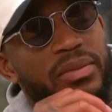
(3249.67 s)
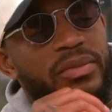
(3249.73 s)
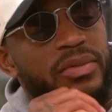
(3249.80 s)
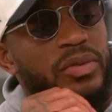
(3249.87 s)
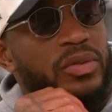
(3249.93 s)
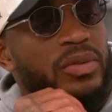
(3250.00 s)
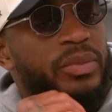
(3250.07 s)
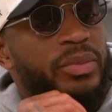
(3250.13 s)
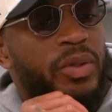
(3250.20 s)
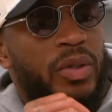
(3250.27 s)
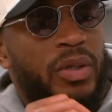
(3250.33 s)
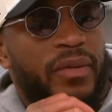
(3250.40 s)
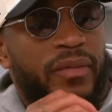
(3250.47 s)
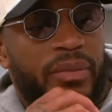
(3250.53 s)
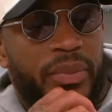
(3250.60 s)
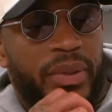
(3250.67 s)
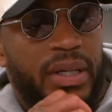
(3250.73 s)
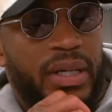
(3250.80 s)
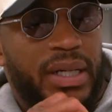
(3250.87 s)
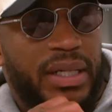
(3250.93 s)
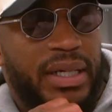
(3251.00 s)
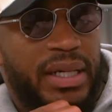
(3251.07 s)
doing more of a
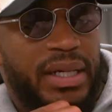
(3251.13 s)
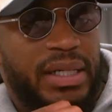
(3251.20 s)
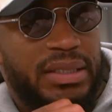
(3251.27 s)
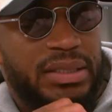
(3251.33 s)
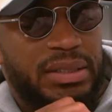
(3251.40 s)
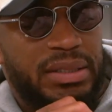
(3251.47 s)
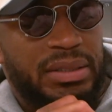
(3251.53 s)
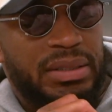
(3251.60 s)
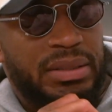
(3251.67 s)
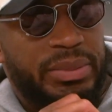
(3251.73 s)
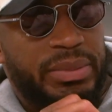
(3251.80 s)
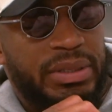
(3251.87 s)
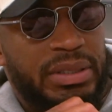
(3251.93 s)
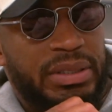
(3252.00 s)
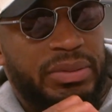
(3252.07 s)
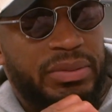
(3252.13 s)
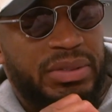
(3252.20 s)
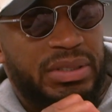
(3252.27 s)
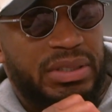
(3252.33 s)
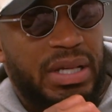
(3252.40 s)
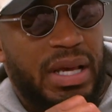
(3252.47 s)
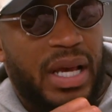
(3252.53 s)
podcast thing, man. We just
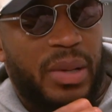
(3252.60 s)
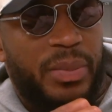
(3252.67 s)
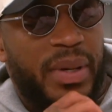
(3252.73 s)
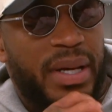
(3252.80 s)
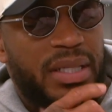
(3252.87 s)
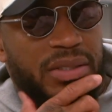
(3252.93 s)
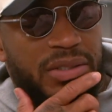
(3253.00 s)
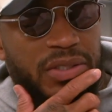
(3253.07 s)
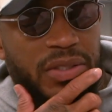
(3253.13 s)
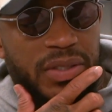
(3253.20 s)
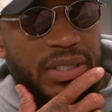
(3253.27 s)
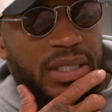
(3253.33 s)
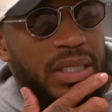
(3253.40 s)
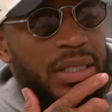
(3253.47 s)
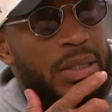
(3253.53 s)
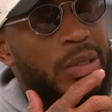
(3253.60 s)
had Patrick Surtain